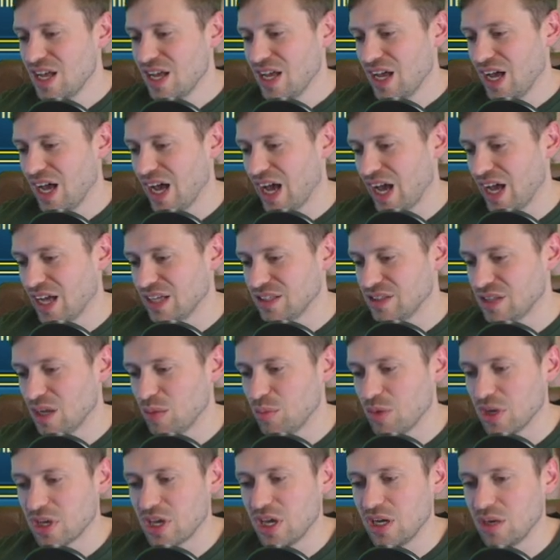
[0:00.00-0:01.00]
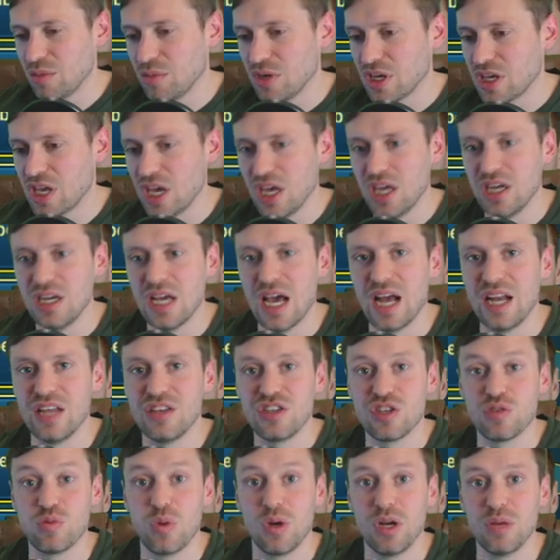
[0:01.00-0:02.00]
And I'm looking, I'm looking, and it
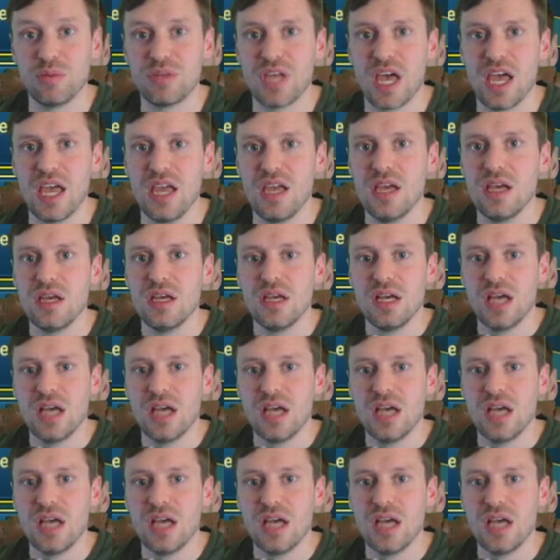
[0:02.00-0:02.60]
just won't update.